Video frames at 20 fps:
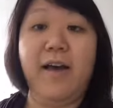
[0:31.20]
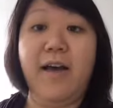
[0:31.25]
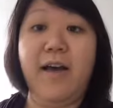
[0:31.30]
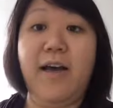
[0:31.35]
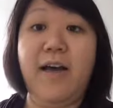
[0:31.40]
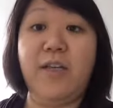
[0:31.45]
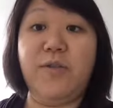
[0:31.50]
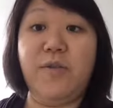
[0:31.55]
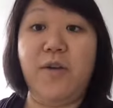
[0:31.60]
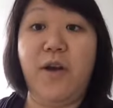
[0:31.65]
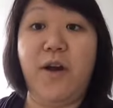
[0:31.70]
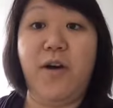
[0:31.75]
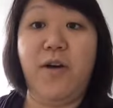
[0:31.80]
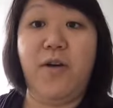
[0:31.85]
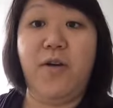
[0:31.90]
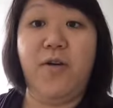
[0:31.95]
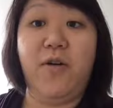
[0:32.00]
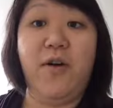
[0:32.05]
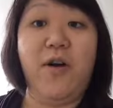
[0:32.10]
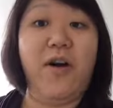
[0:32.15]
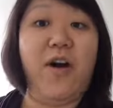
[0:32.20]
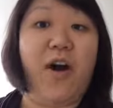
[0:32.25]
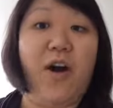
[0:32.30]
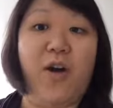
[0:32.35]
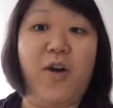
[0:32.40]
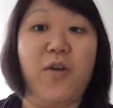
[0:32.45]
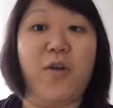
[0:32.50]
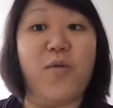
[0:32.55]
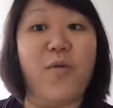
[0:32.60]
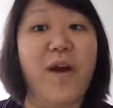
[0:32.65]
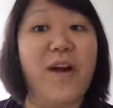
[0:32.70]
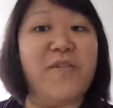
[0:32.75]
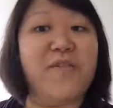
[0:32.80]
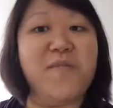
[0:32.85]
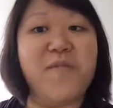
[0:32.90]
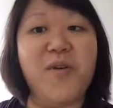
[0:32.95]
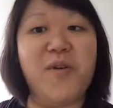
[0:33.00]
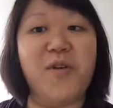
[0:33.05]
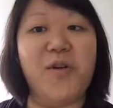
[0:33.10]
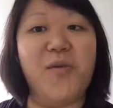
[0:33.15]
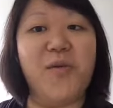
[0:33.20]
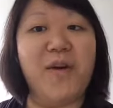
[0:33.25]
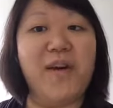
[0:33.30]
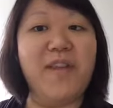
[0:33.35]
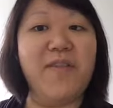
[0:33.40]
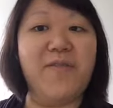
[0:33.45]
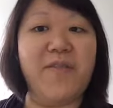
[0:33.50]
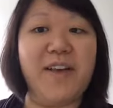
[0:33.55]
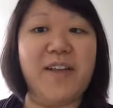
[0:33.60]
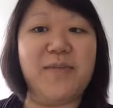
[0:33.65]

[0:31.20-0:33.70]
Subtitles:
as we all are quite familiar with,